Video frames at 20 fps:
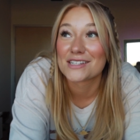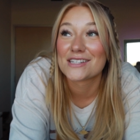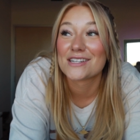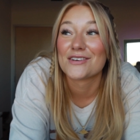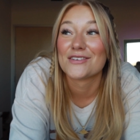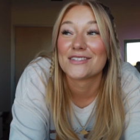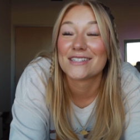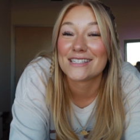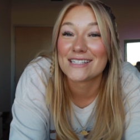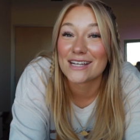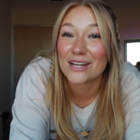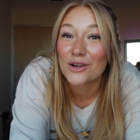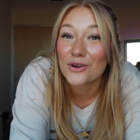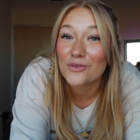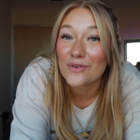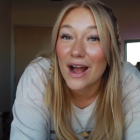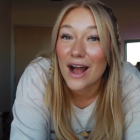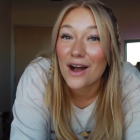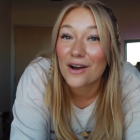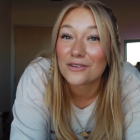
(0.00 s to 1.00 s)
so stick
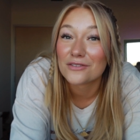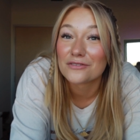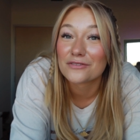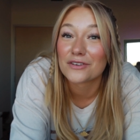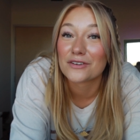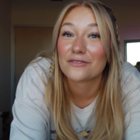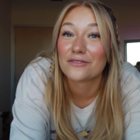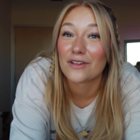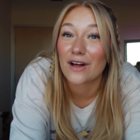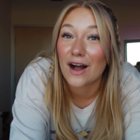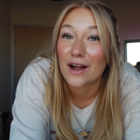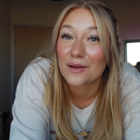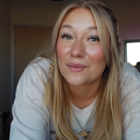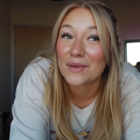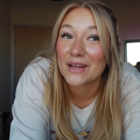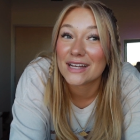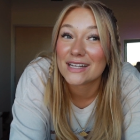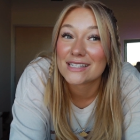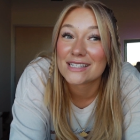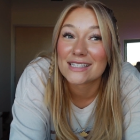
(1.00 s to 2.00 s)
around for
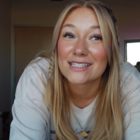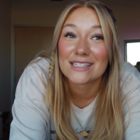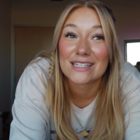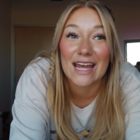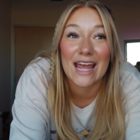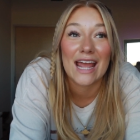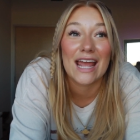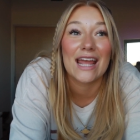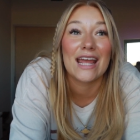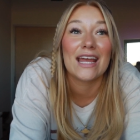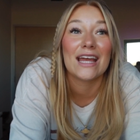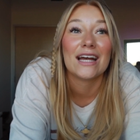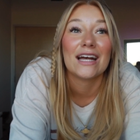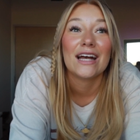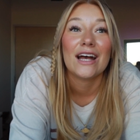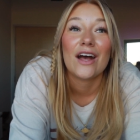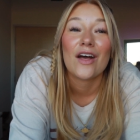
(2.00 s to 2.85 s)
Vlogmas day